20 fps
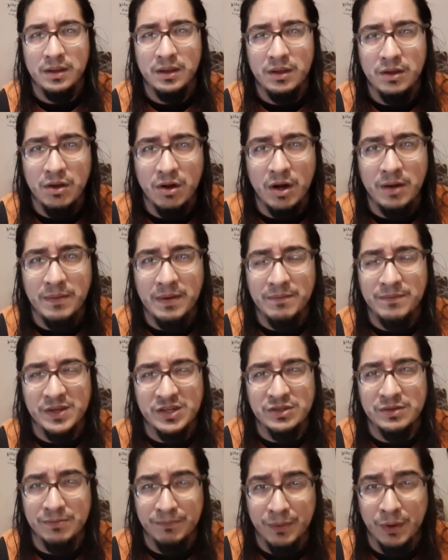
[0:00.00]
You know what I mean?
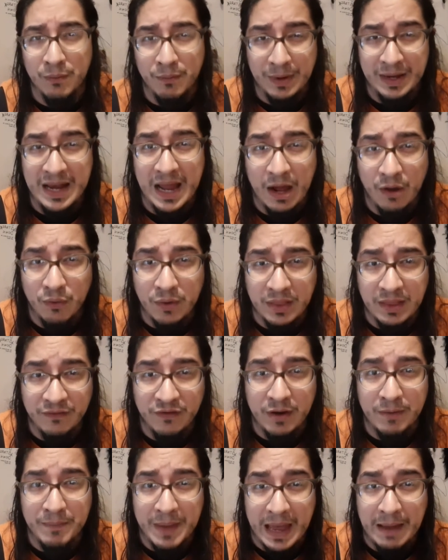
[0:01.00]
But now we live
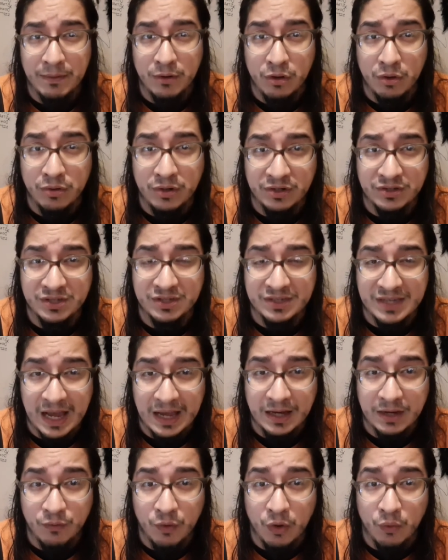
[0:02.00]
in a Babylonian
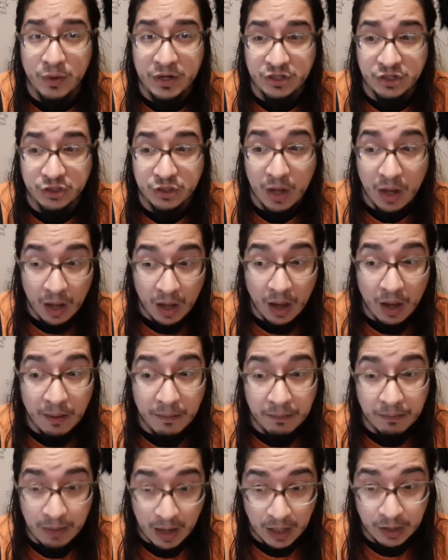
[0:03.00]
society where we just
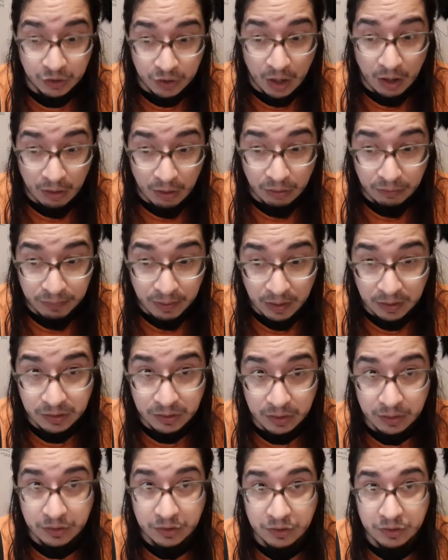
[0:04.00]
mind our own
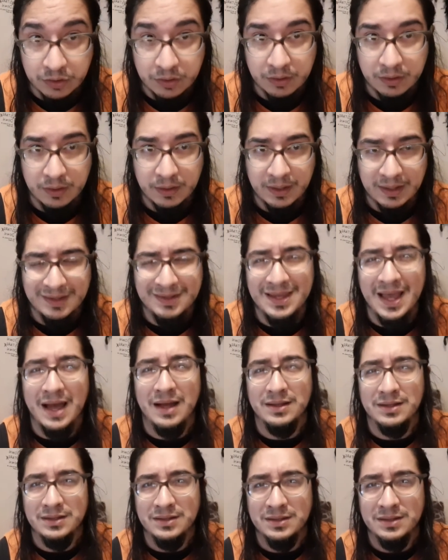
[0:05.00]
business. Yeah,
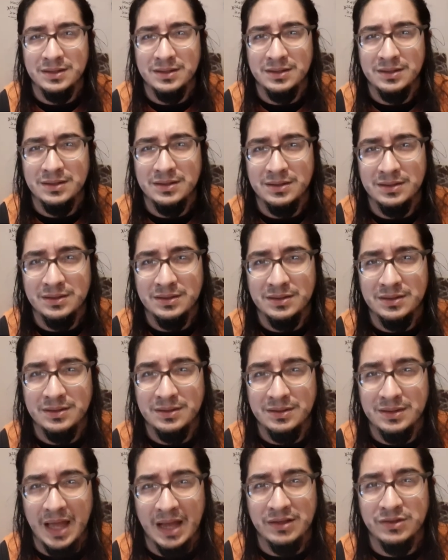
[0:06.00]

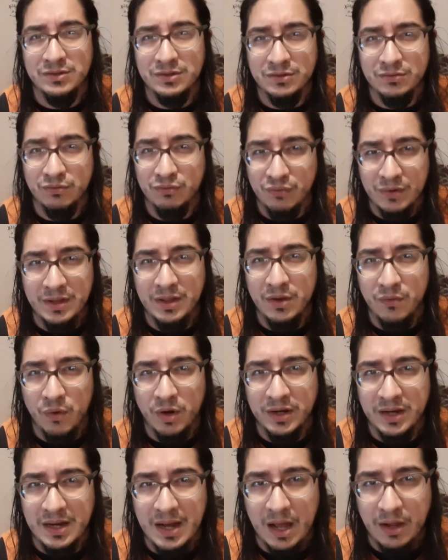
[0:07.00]
that's really
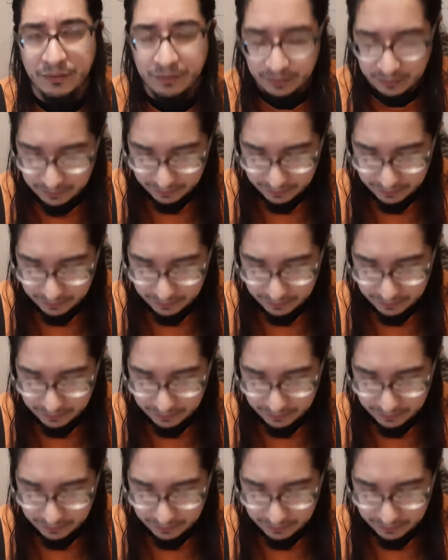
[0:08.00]
working out.